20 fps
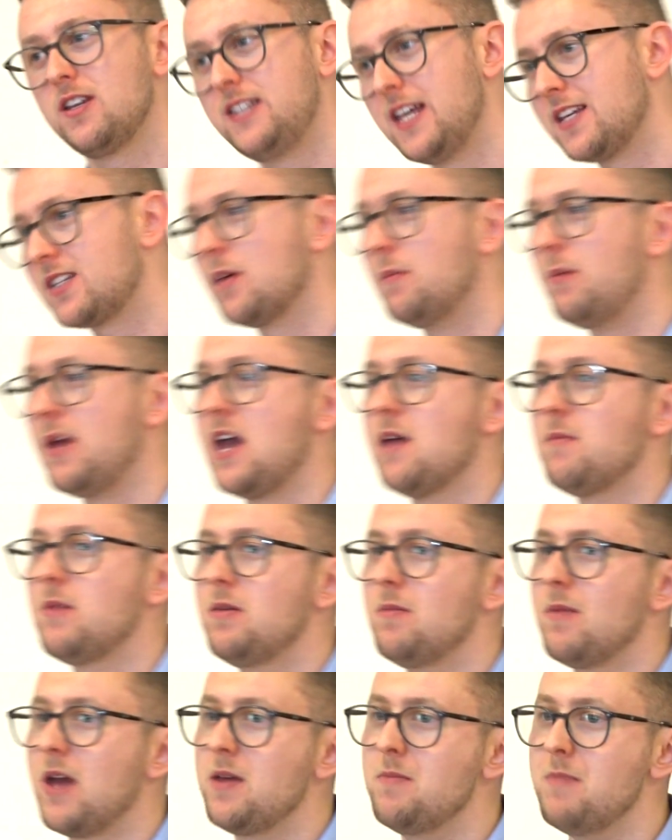disobey him.
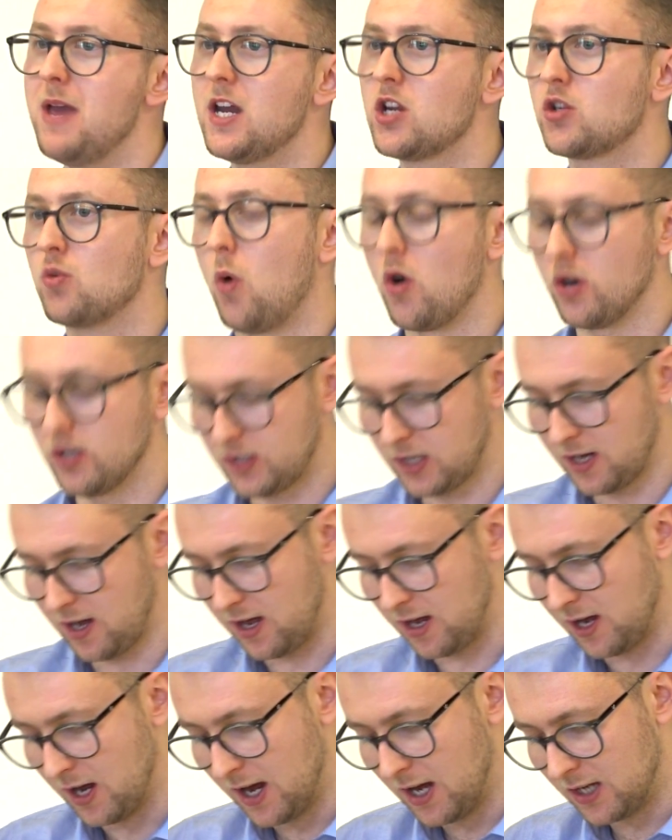He, made us want
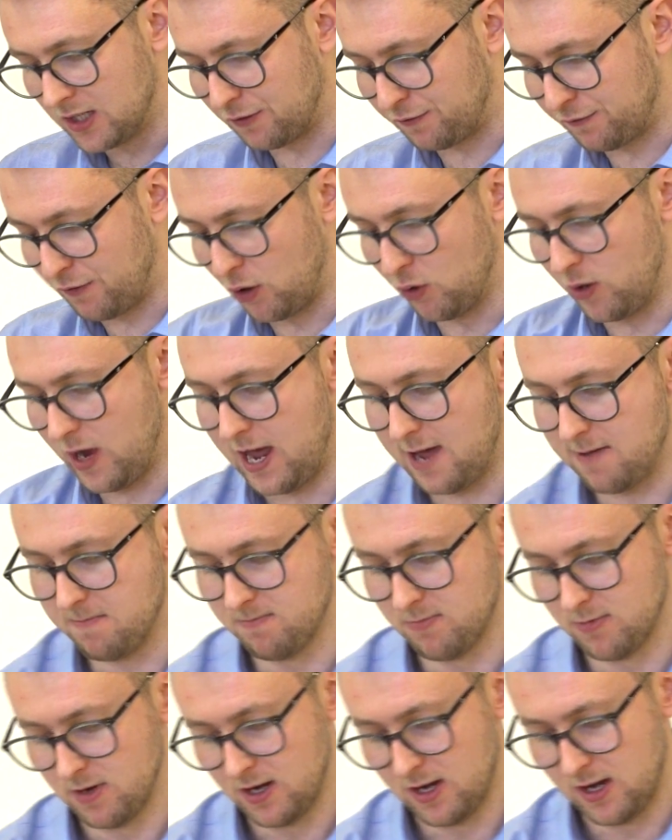to, to follow him.